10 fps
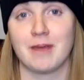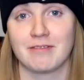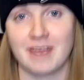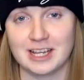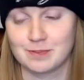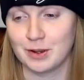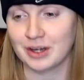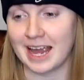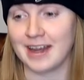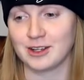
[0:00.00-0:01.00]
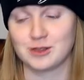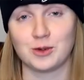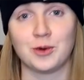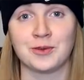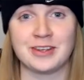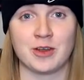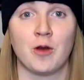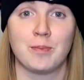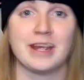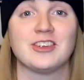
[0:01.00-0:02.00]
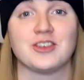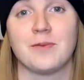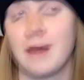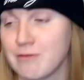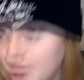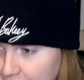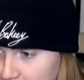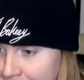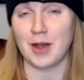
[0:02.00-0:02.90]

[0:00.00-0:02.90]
on my Facebook and I saw all these old pictures of my room.